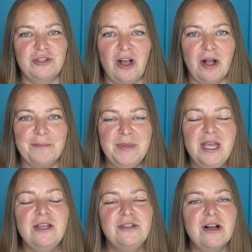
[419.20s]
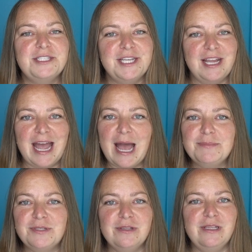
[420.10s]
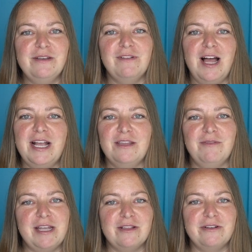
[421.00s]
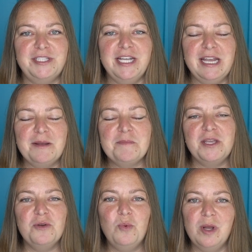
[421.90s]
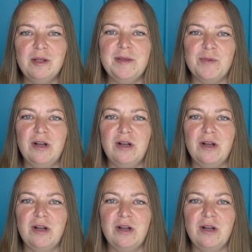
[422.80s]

dog. Dogs can absolutely fly in the regular seating, but you will be more